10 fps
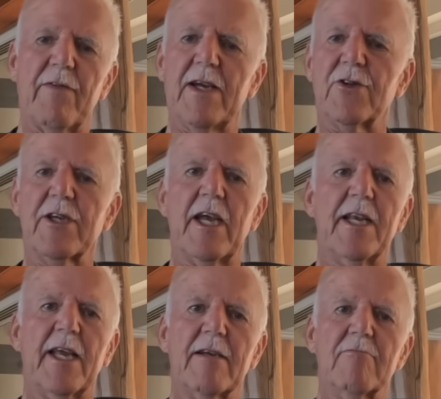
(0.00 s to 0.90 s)

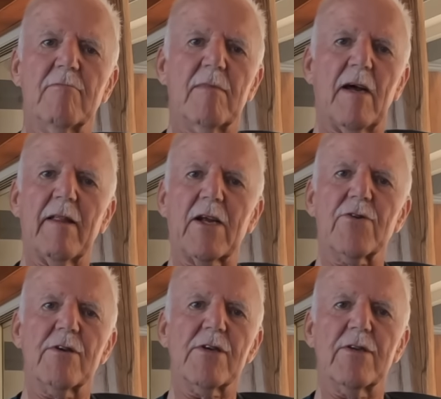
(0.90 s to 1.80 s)
educating
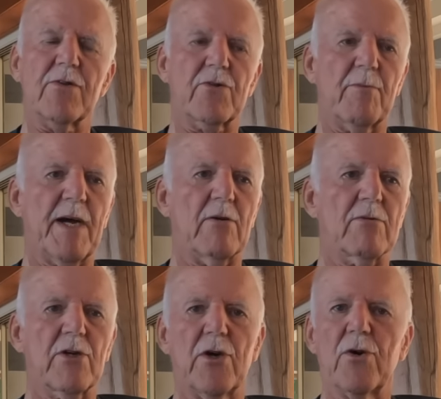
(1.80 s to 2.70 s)
electricians
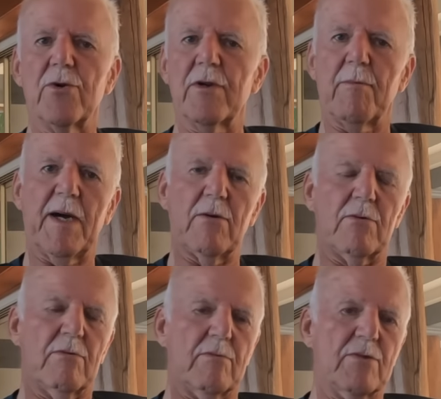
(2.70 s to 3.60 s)
about code and about
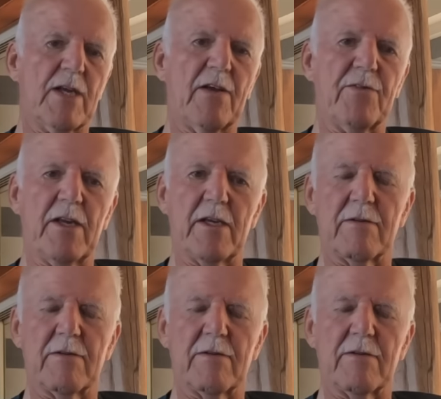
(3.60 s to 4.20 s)
safety,